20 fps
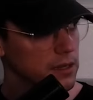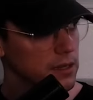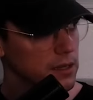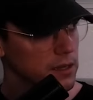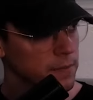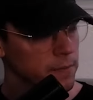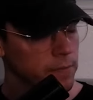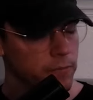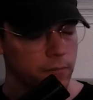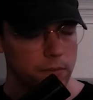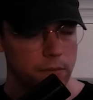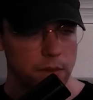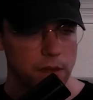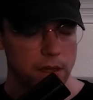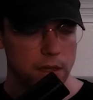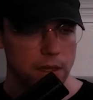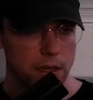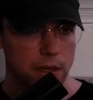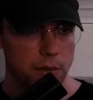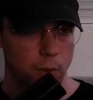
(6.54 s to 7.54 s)
mm-hmm.
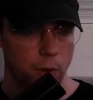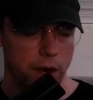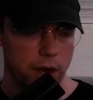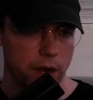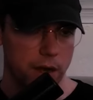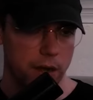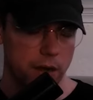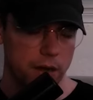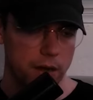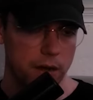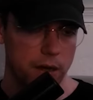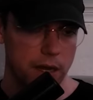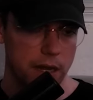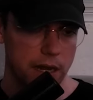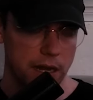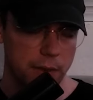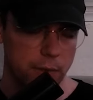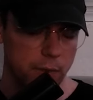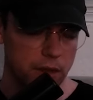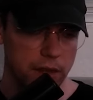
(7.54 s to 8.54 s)
where
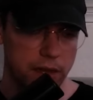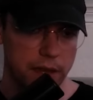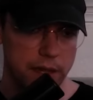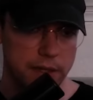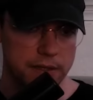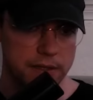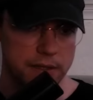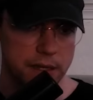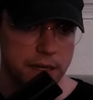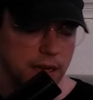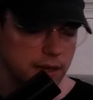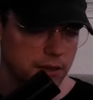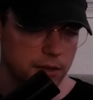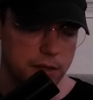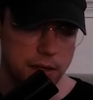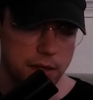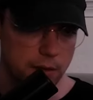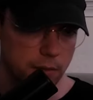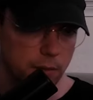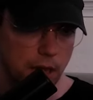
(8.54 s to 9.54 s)
and he realized and I
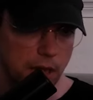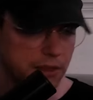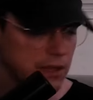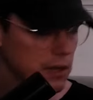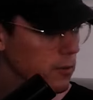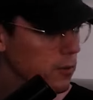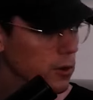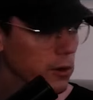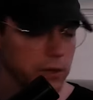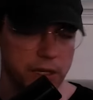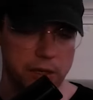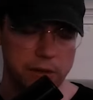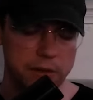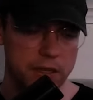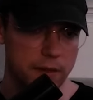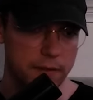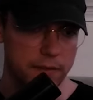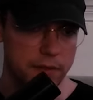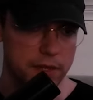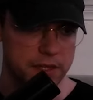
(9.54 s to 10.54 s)
I think we're all
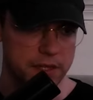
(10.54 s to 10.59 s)
guilty of this,